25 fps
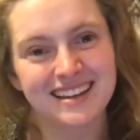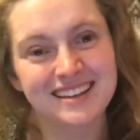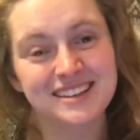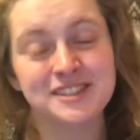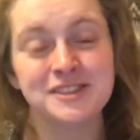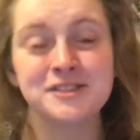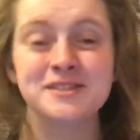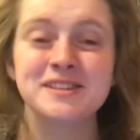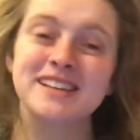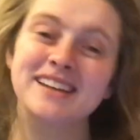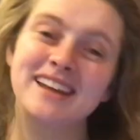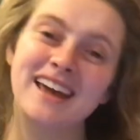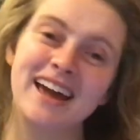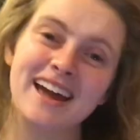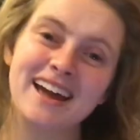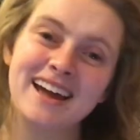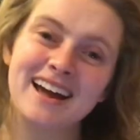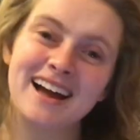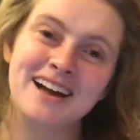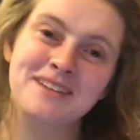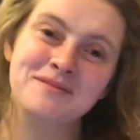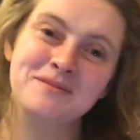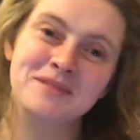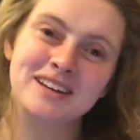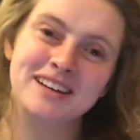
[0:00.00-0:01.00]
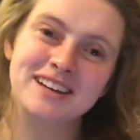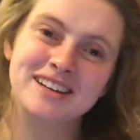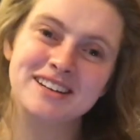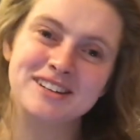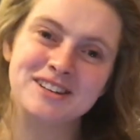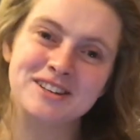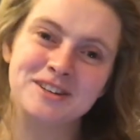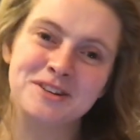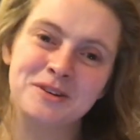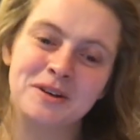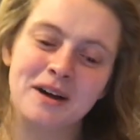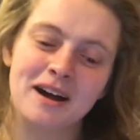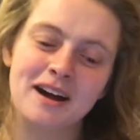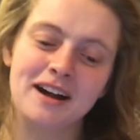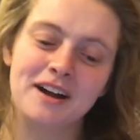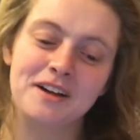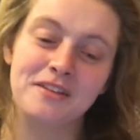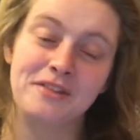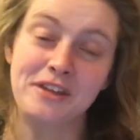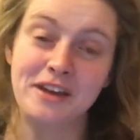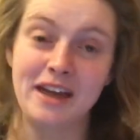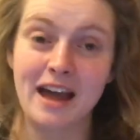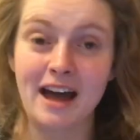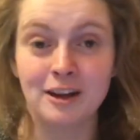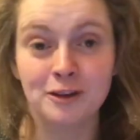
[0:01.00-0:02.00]
So today I'm going to do
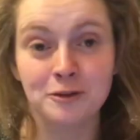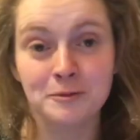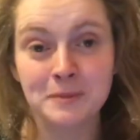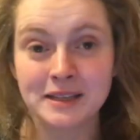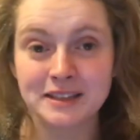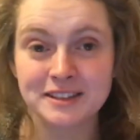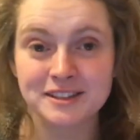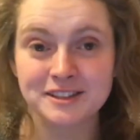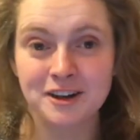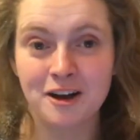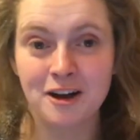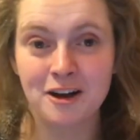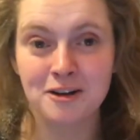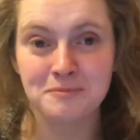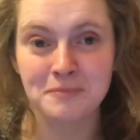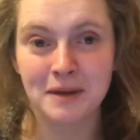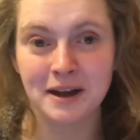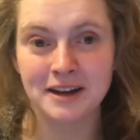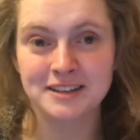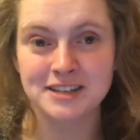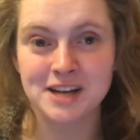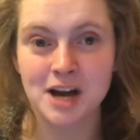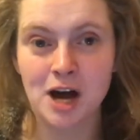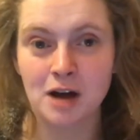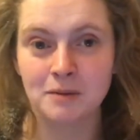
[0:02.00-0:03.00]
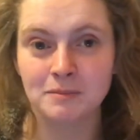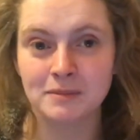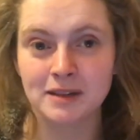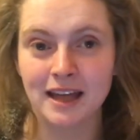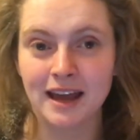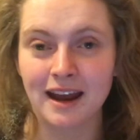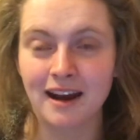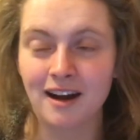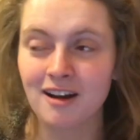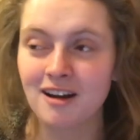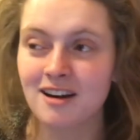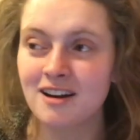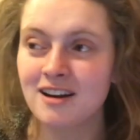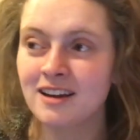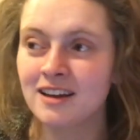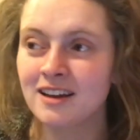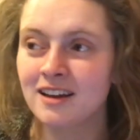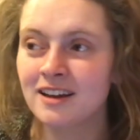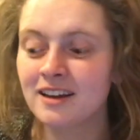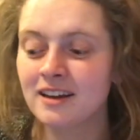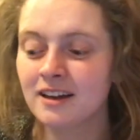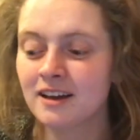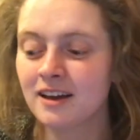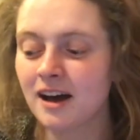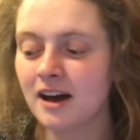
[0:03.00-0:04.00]
The Element Song by Tom Lehrer,
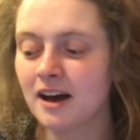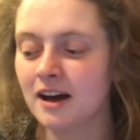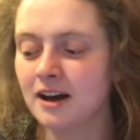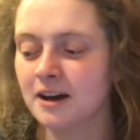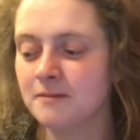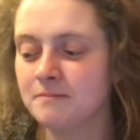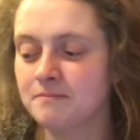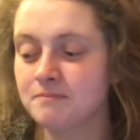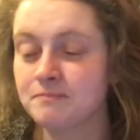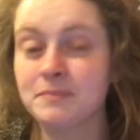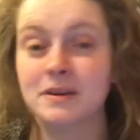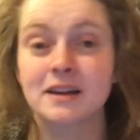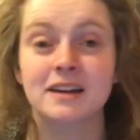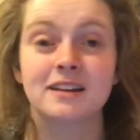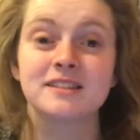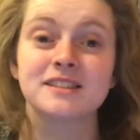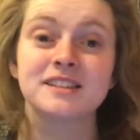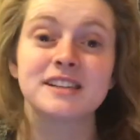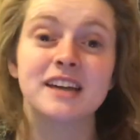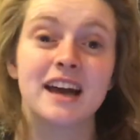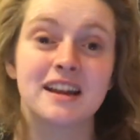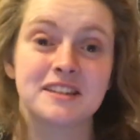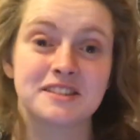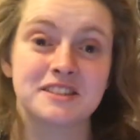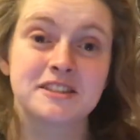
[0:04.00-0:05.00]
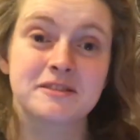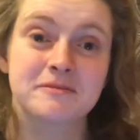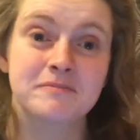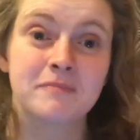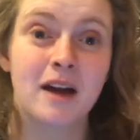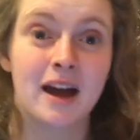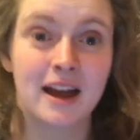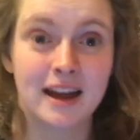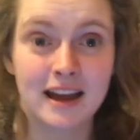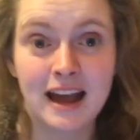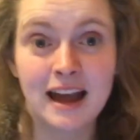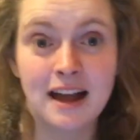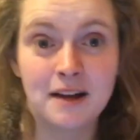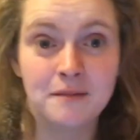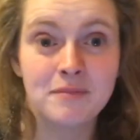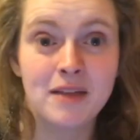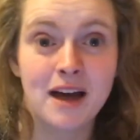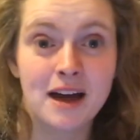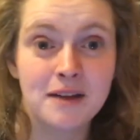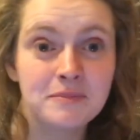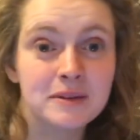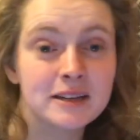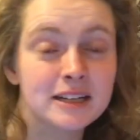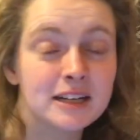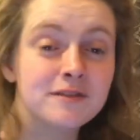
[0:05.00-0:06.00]
because yes, I am
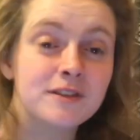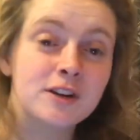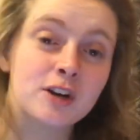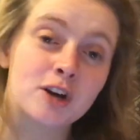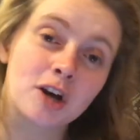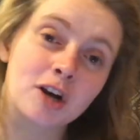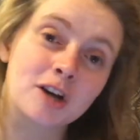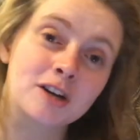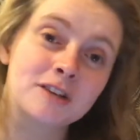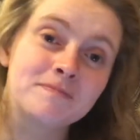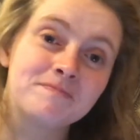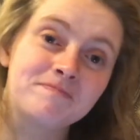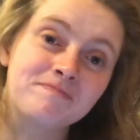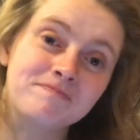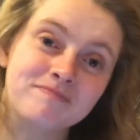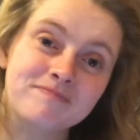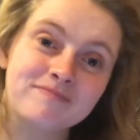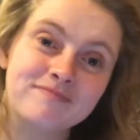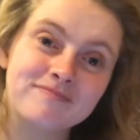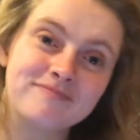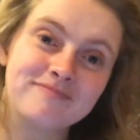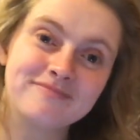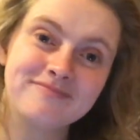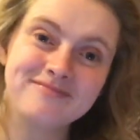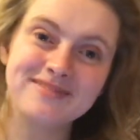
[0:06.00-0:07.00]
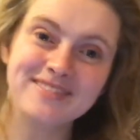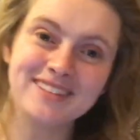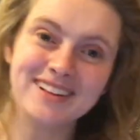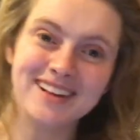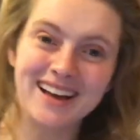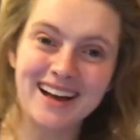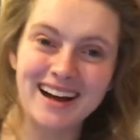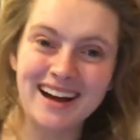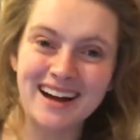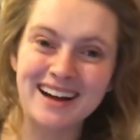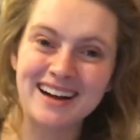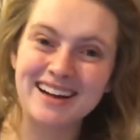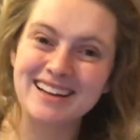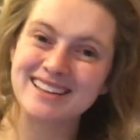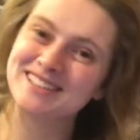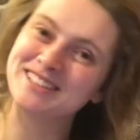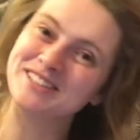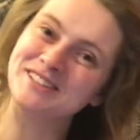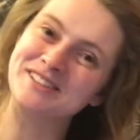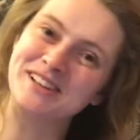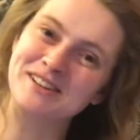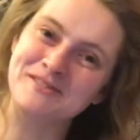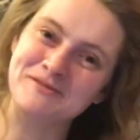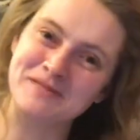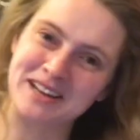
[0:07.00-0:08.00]
that big of a nerd.
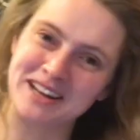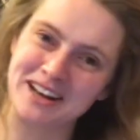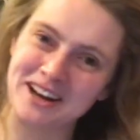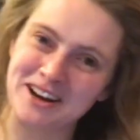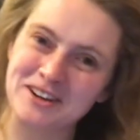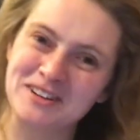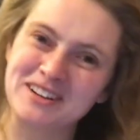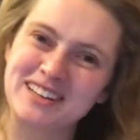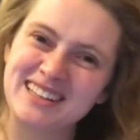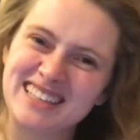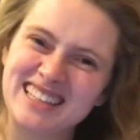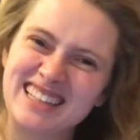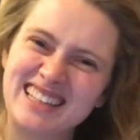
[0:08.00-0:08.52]
So here we go.